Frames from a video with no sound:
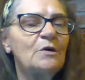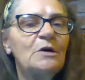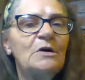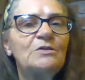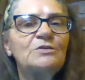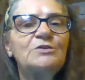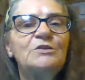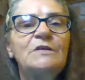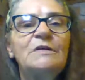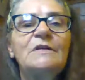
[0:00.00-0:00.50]

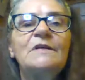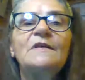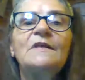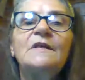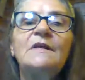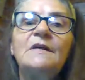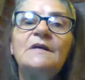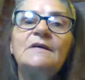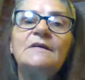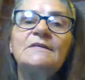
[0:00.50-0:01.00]
because you get
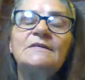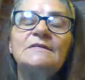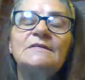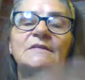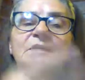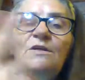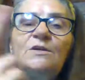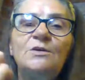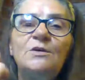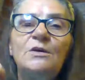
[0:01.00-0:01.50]
this
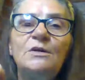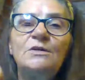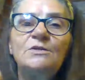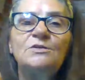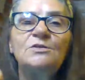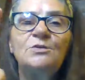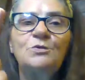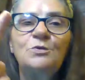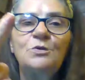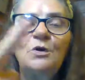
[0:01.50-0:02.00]
and you get
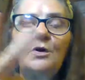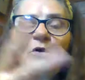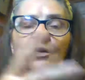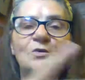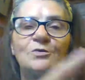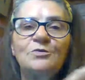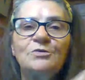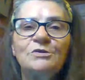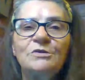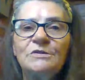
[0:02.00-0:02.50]
two
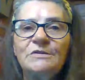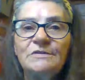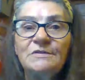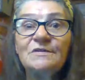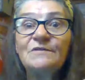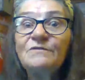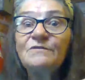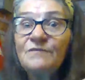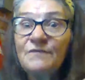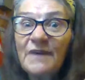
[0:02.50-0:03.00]
cartridges.